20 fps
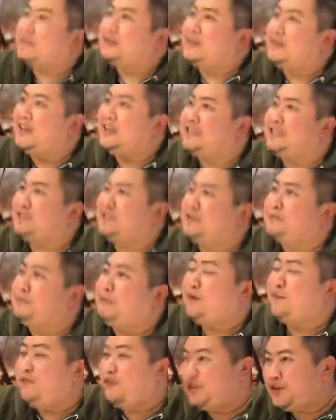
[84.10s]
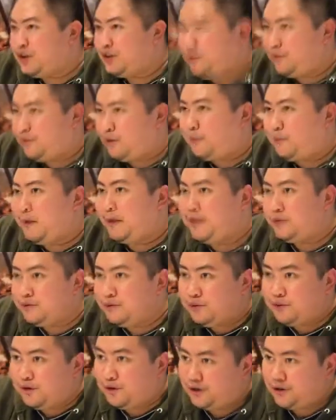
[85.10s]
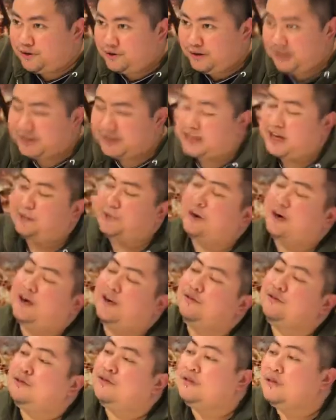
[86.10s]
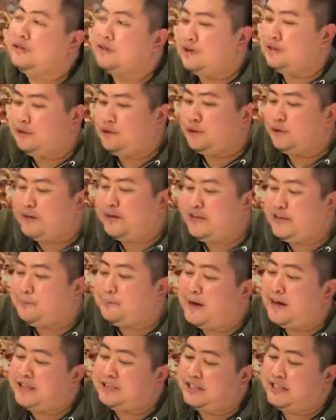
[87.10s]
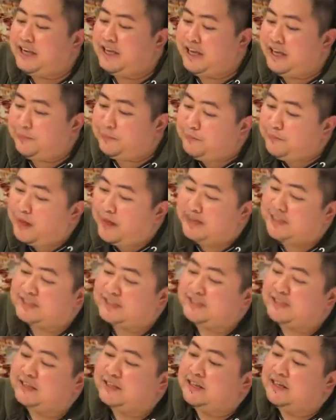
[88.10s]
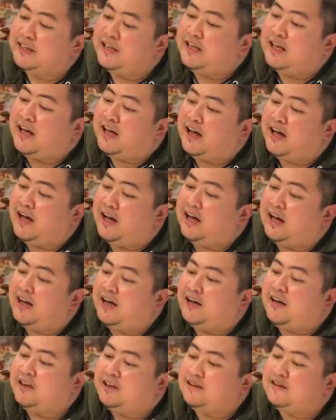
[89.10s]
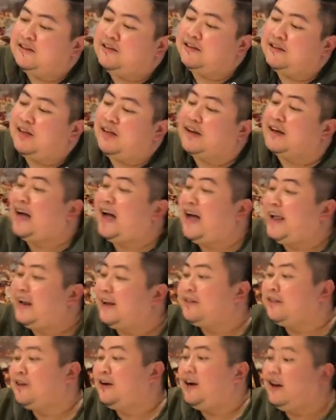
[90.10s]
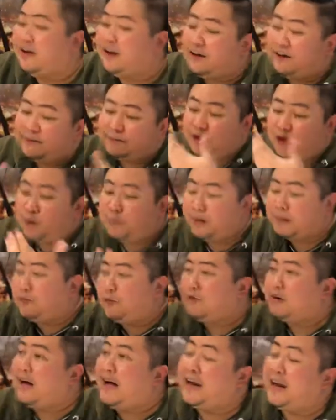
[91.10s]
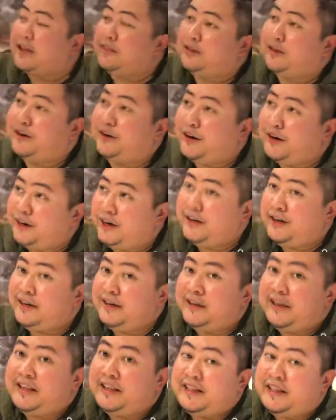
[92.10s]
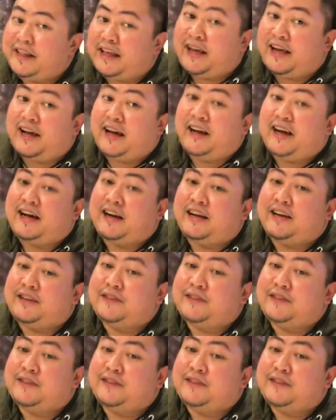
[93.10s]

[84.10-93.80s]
that's my vision for PENDUKO this time around, to reimagine him as a character, comic book character na